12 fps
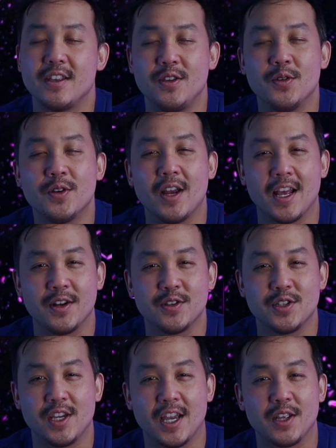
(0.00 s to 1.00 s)
your
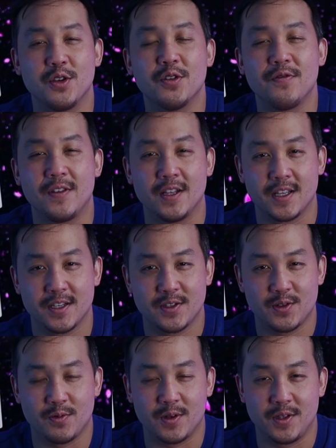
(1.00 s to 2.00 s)
energy and your
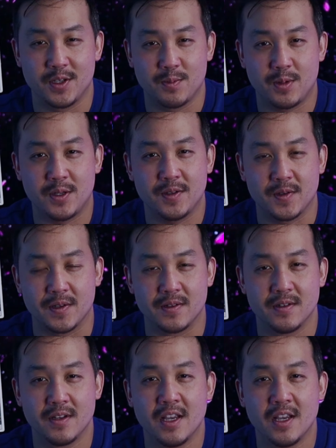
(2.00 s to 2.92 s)
feelings toward this person.